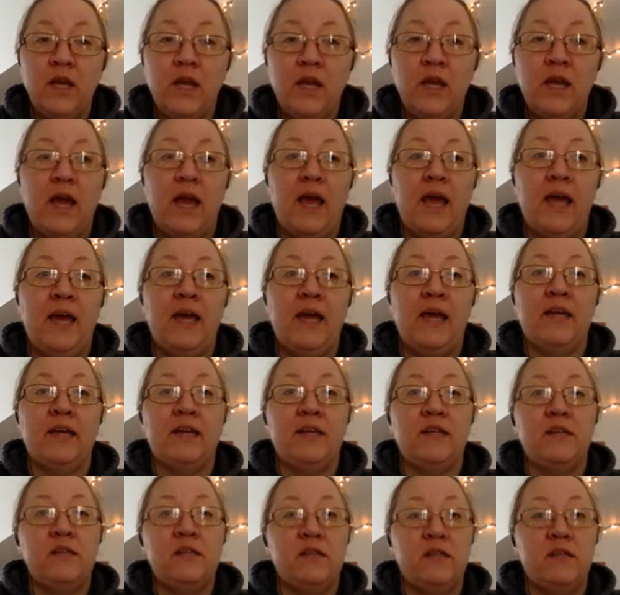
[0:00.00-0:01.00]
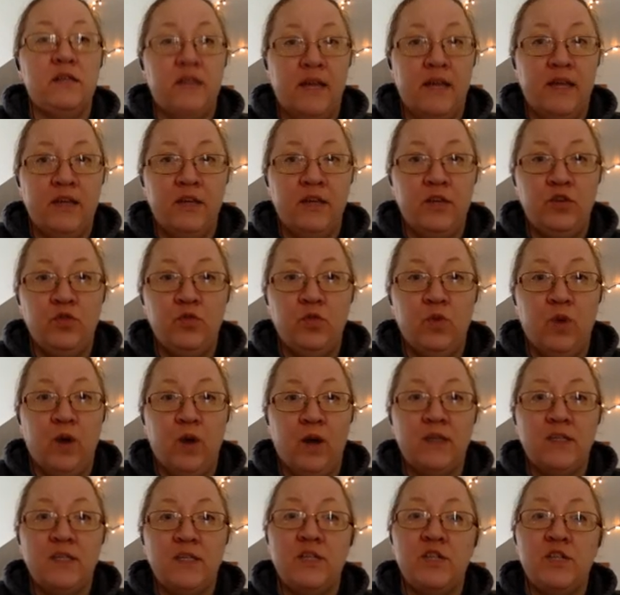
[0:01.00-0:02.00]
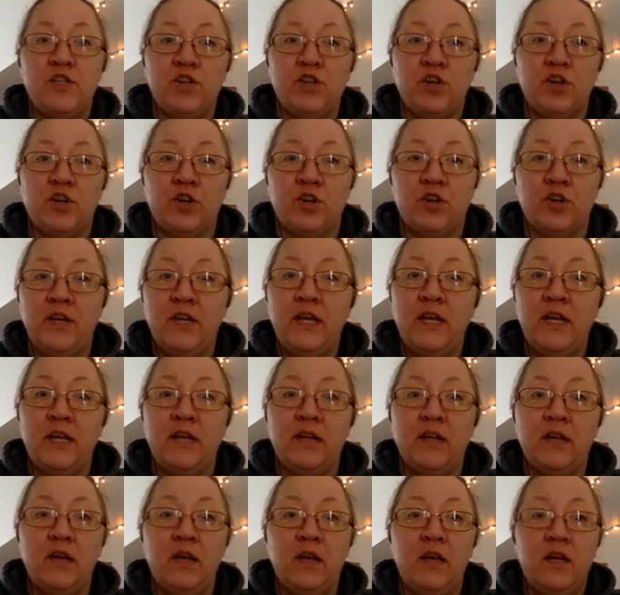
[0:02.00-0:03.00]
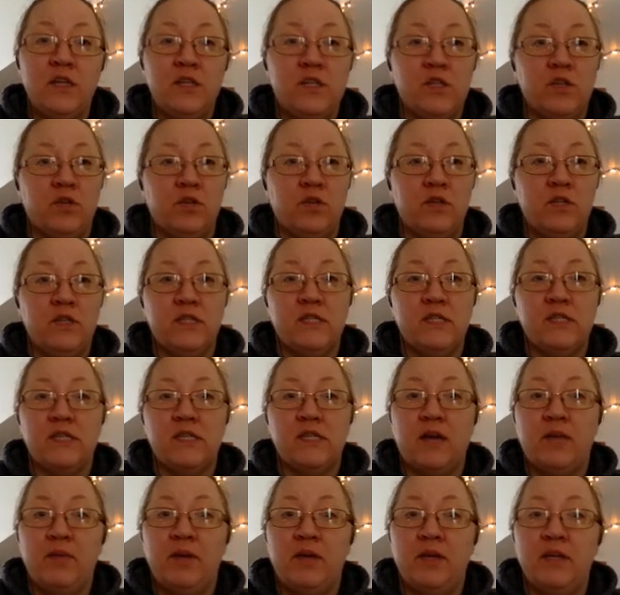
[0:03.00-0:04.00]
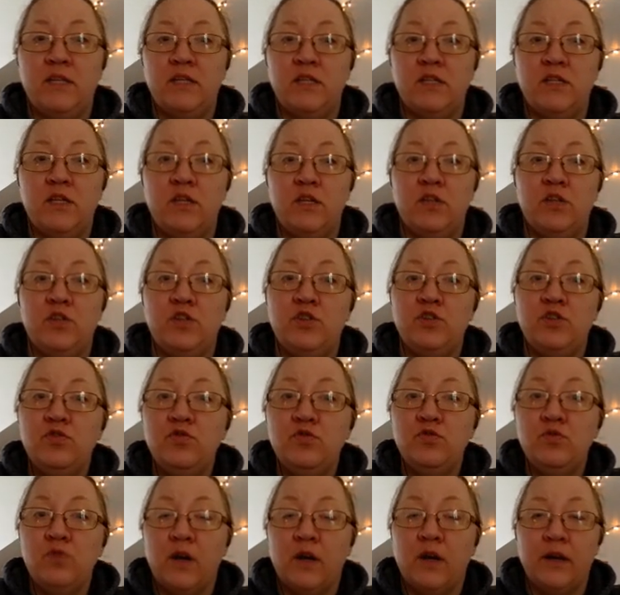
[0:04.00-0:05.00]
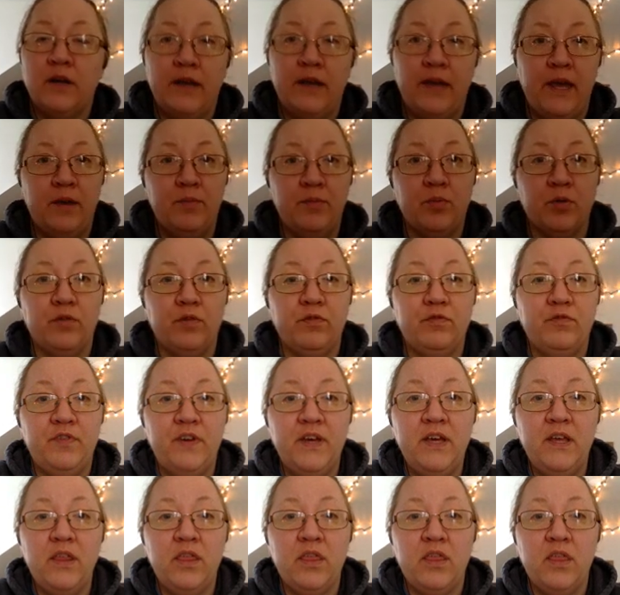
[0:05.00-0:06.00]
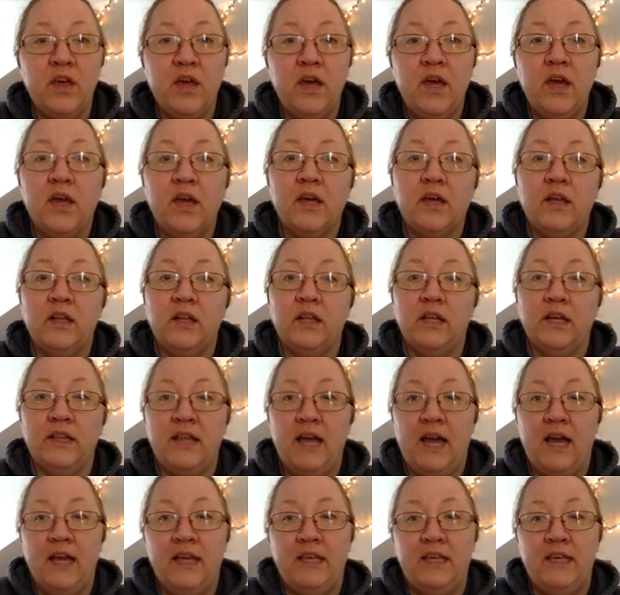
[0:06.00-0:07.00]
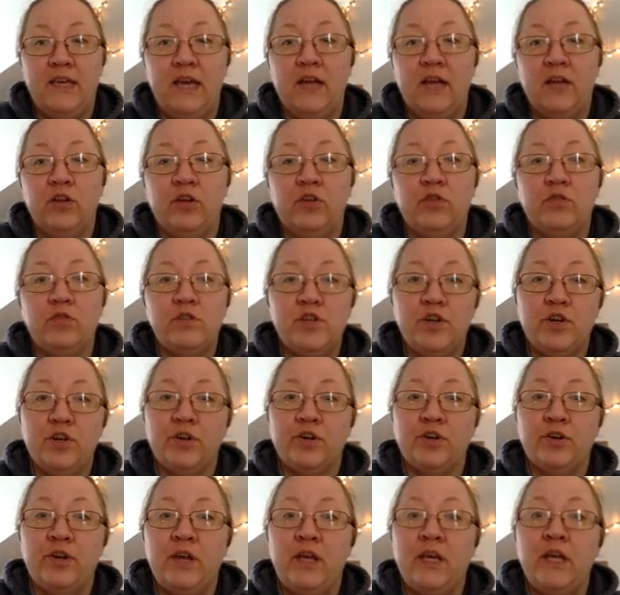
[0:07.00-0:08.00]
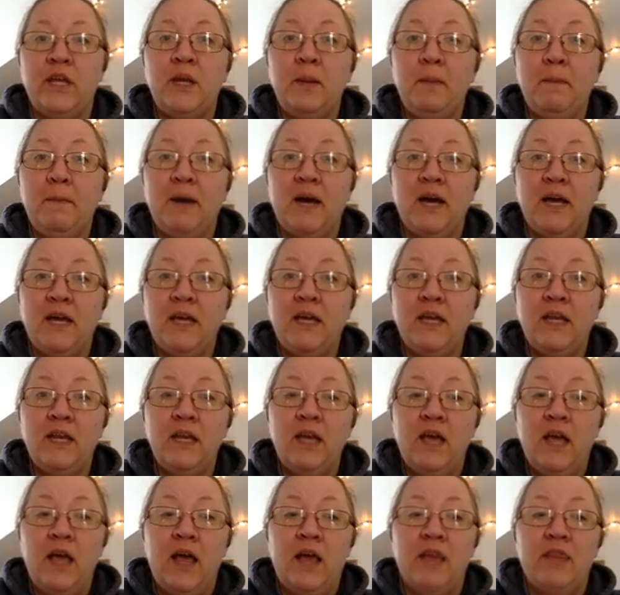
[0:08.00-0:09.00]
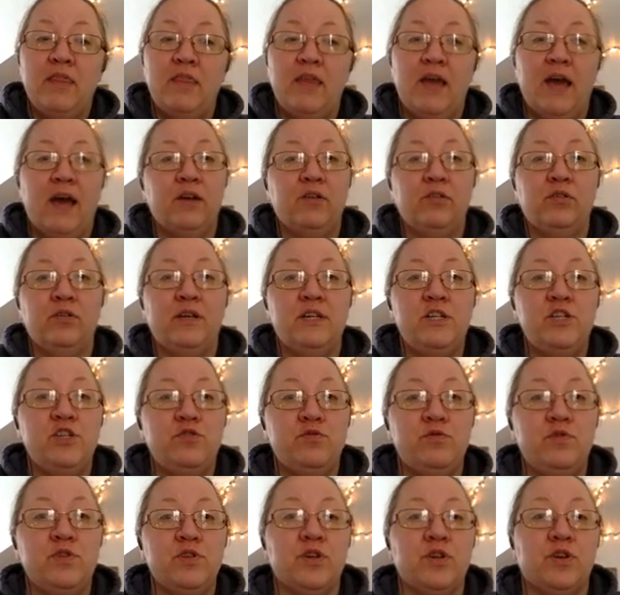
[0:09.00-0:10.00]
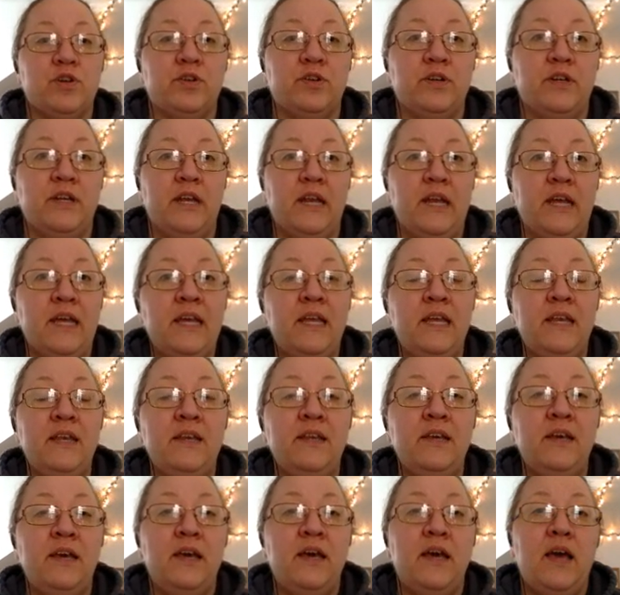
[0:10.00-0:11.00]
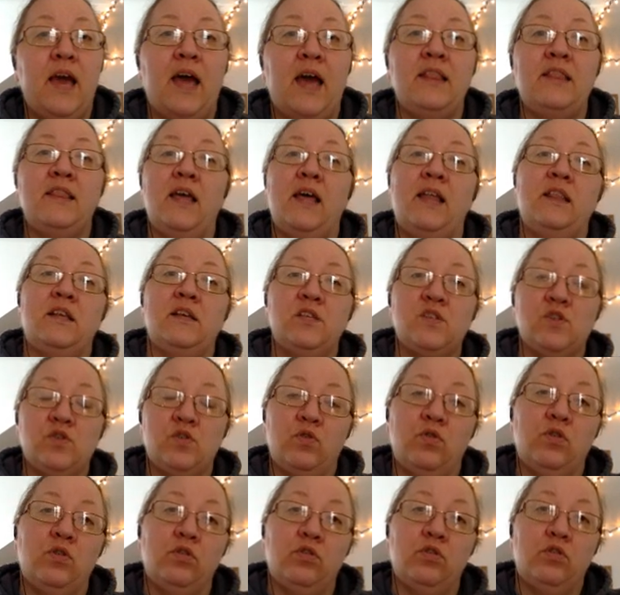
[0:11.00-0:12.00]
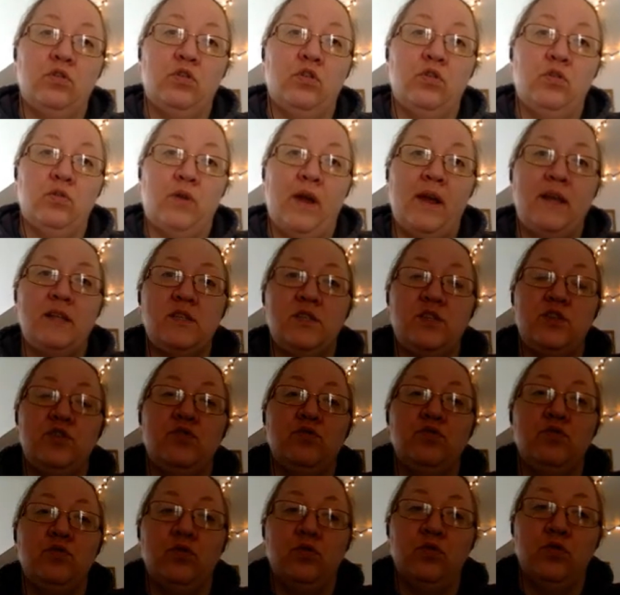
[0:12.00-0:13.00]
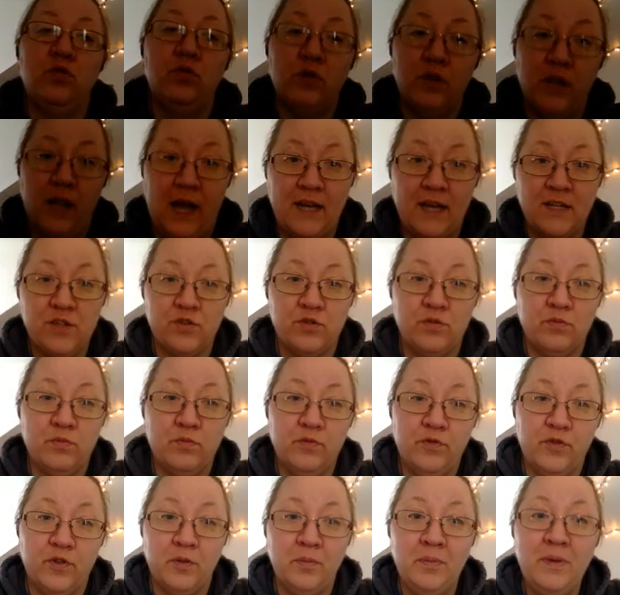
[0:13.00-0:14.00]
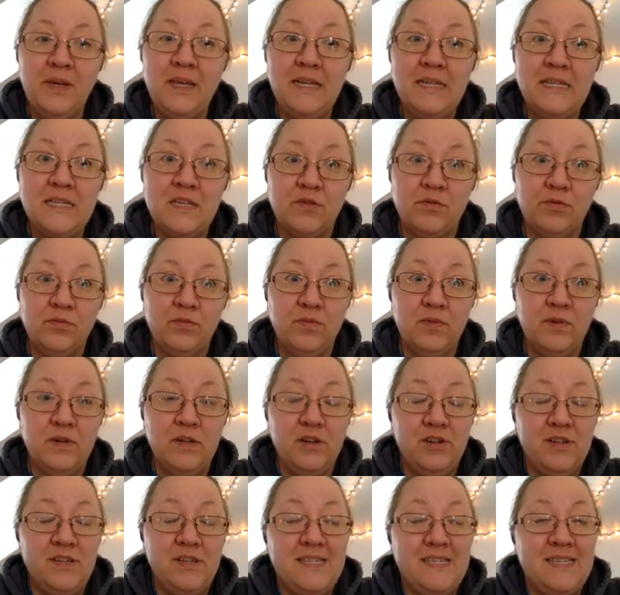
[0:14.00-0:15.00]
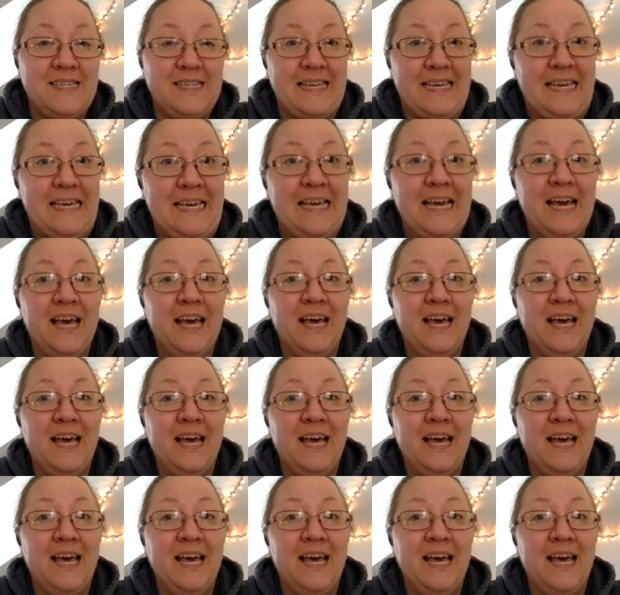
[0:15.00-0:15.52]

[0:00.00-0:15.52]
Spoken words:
and that you want to turn it in. So this assignment is due on April 5th. Click that yellow turn in button. That'll let you turn it in, and then the score will go right to Google Classroom for me to see